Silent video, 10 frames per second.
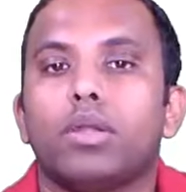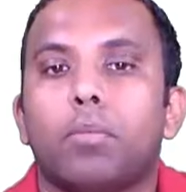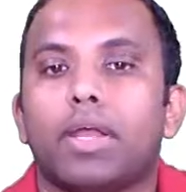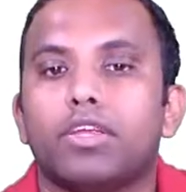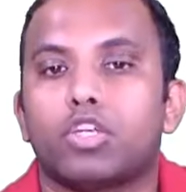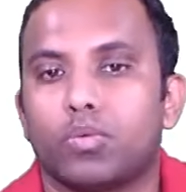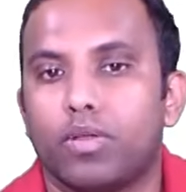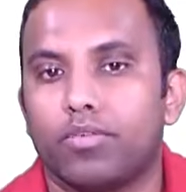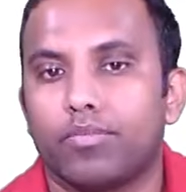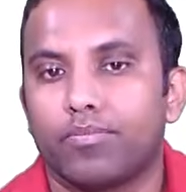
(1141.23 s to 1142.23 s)
Minus
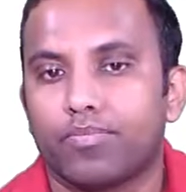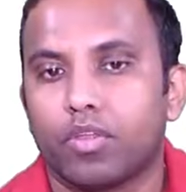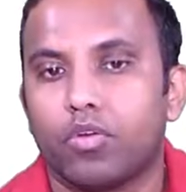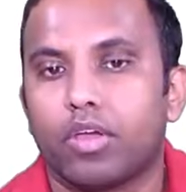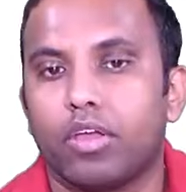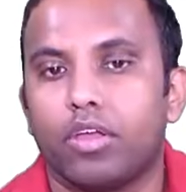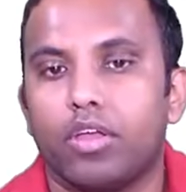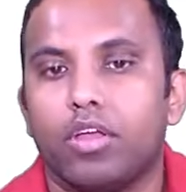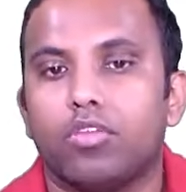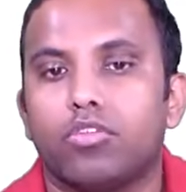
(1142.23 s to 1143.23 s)
12. Okay.
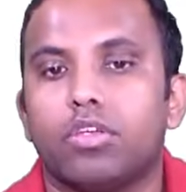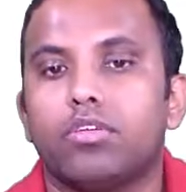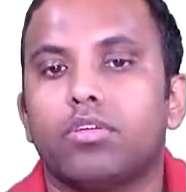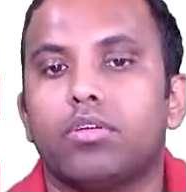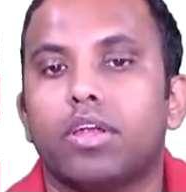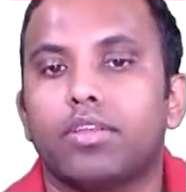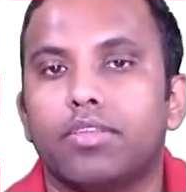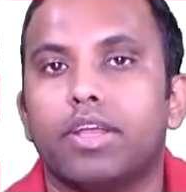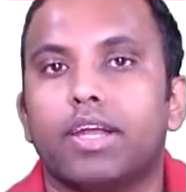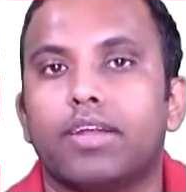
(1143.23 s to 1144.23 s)
So just, it is
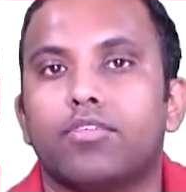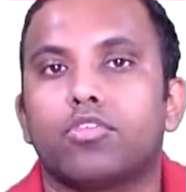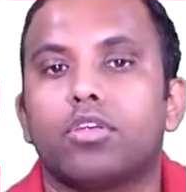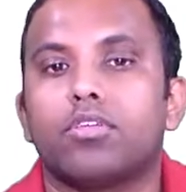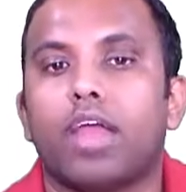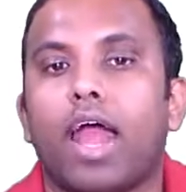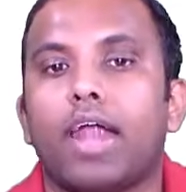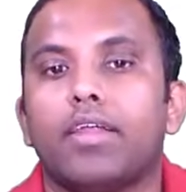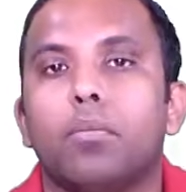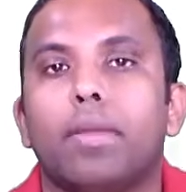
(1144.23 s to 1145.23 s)
negative. So just
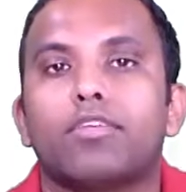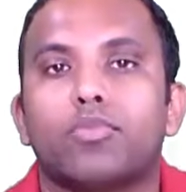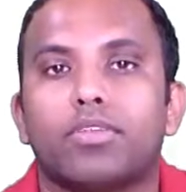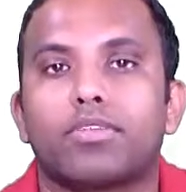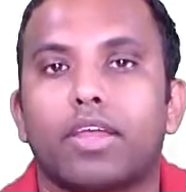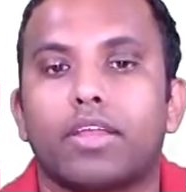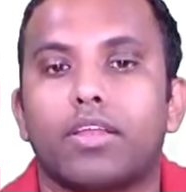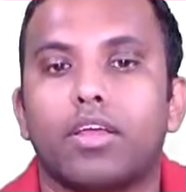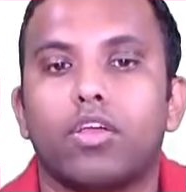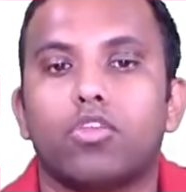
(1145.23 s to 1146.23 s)
add in base with sign.
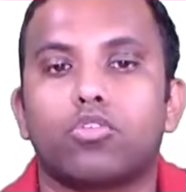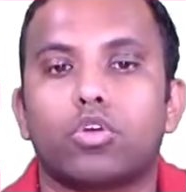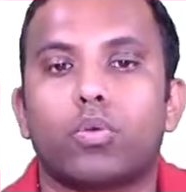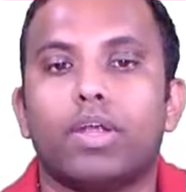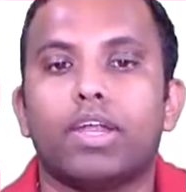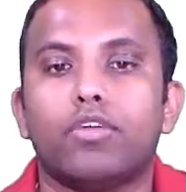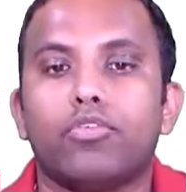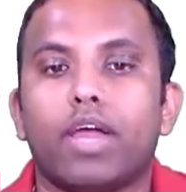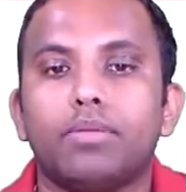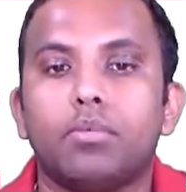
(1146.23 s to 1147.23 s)
So
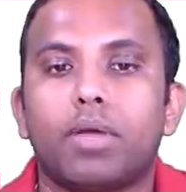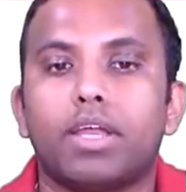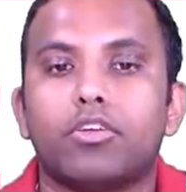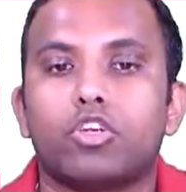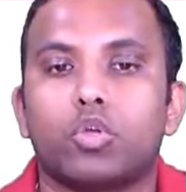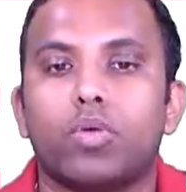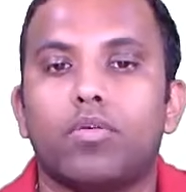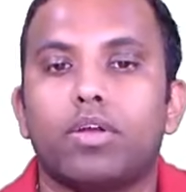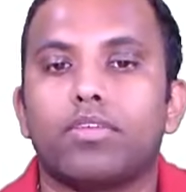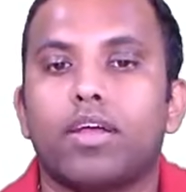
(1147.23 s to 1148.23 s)
25 minus 12.
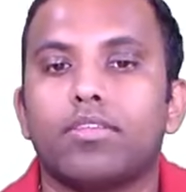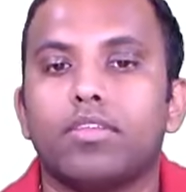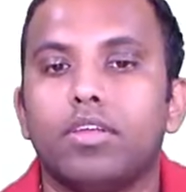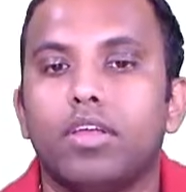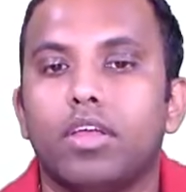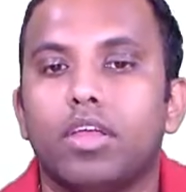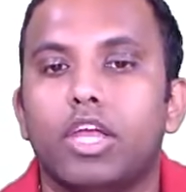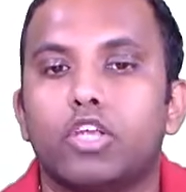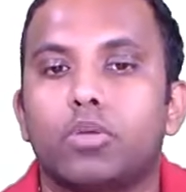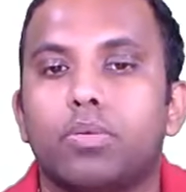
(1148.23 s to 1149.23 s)
What is the answer?
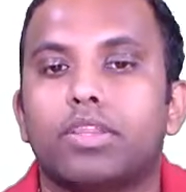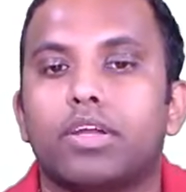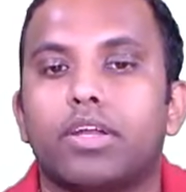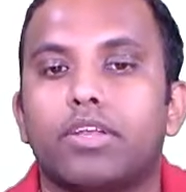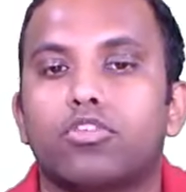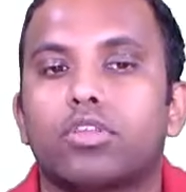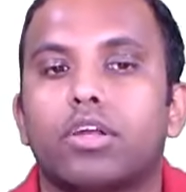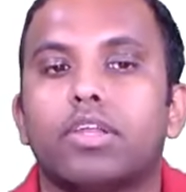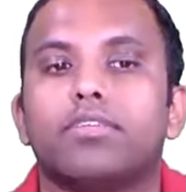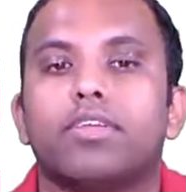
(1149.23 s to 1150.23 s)
It should be 13. So
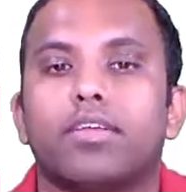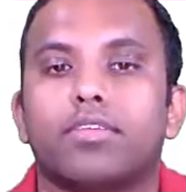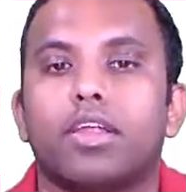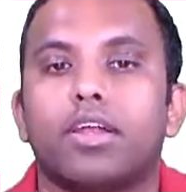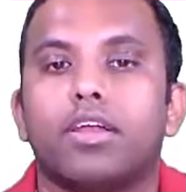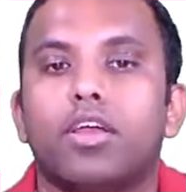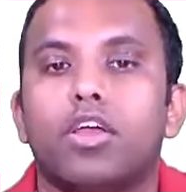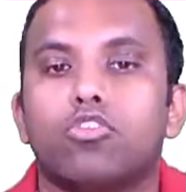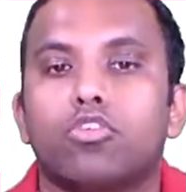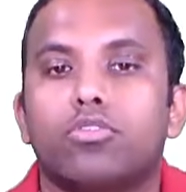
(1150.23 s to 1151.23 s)
13 is the answer, right?
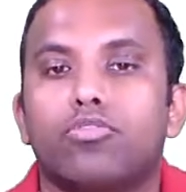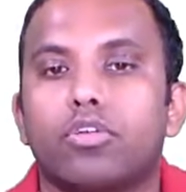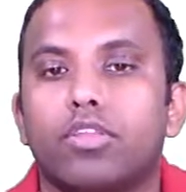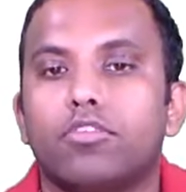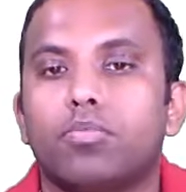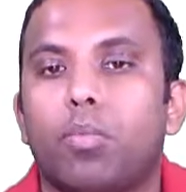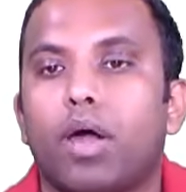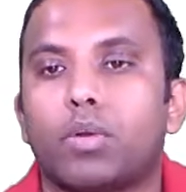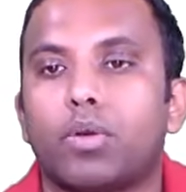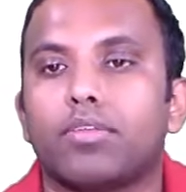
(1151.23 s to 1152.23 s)
So for this
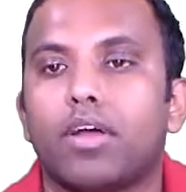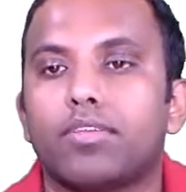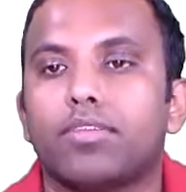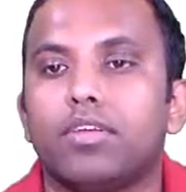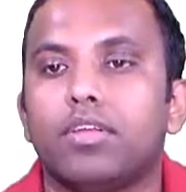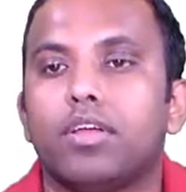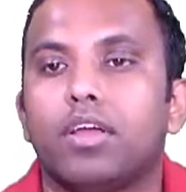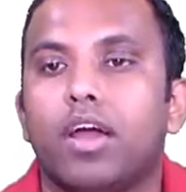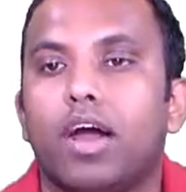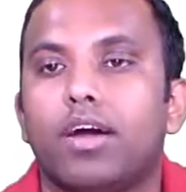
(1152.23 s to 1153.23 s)
part, what is the answer?
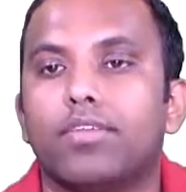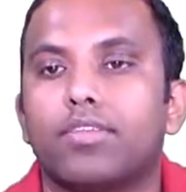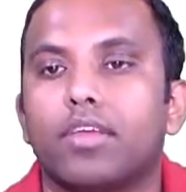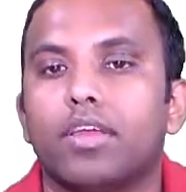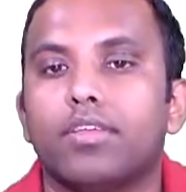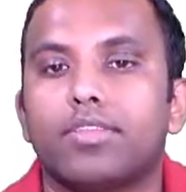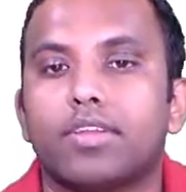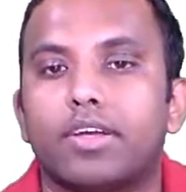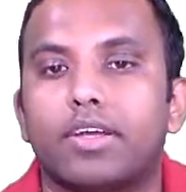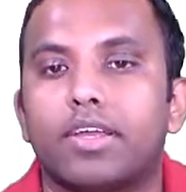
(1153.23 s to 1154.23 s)
Answer is
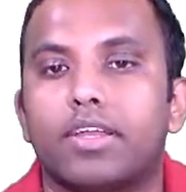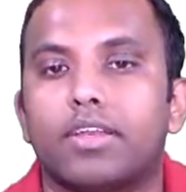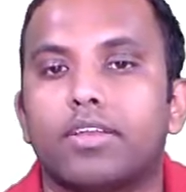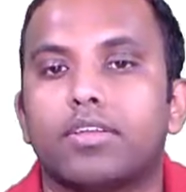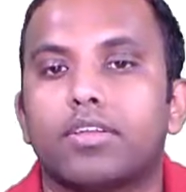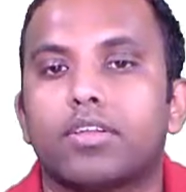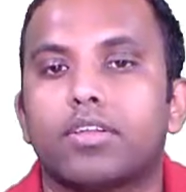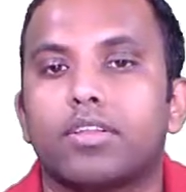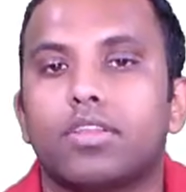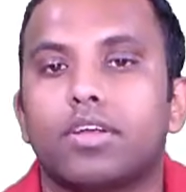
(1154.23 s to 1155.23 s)
13.
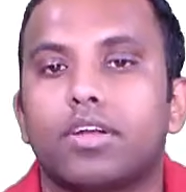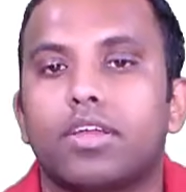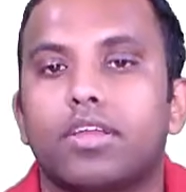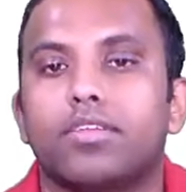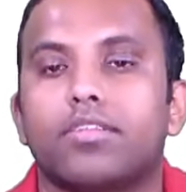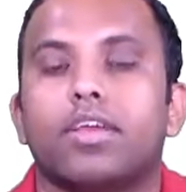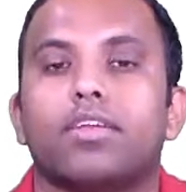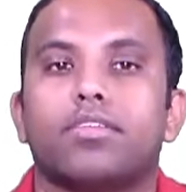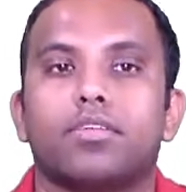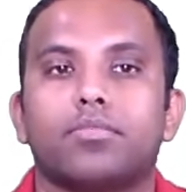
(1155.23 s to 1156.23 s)
13 is the
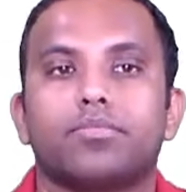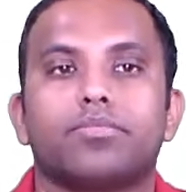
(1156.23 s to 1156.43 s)
answer.